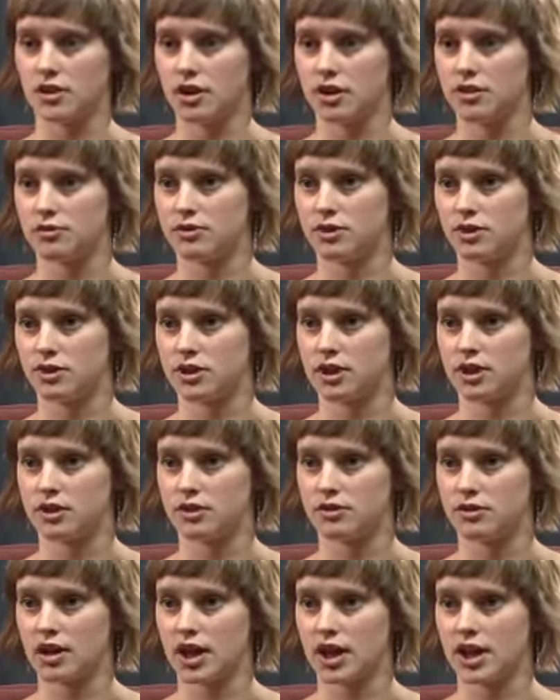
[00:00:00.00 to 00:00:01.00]
lot of really
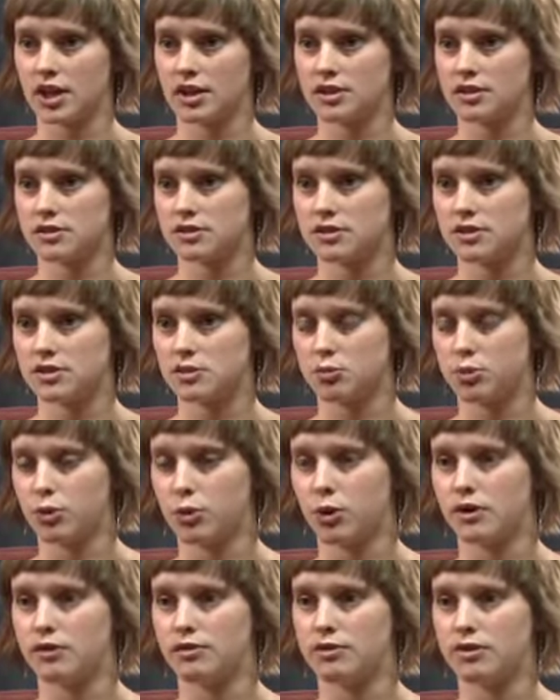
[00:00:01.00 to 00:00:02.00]
great
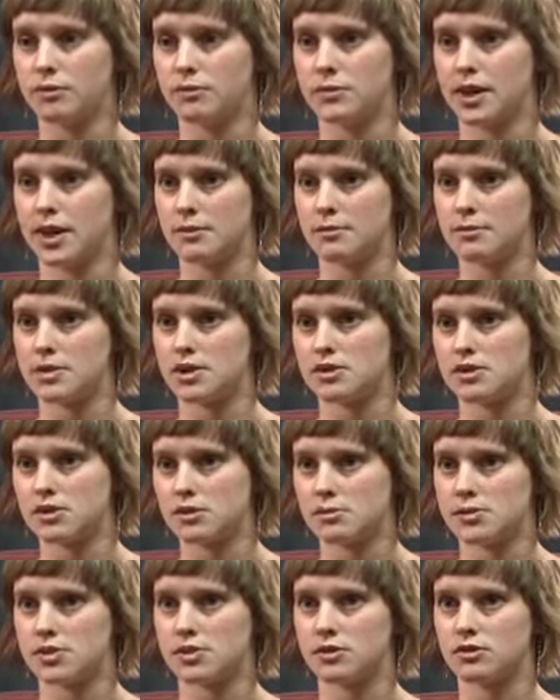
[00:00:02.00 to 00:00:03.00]
support from them in
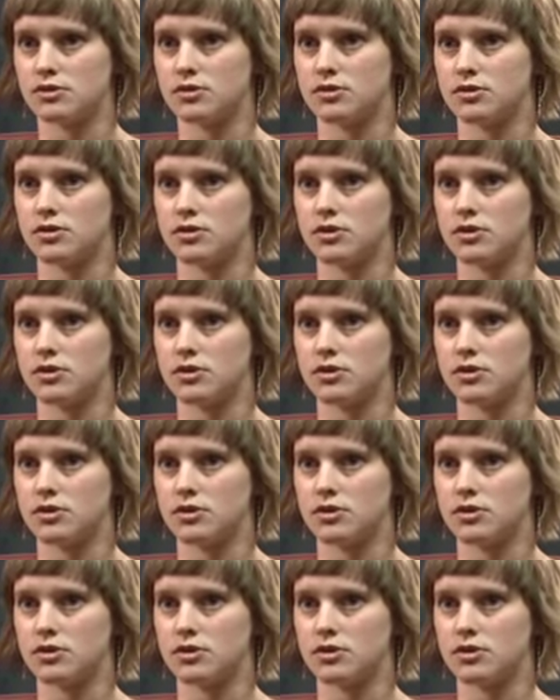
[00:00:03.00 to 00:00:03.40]
terms of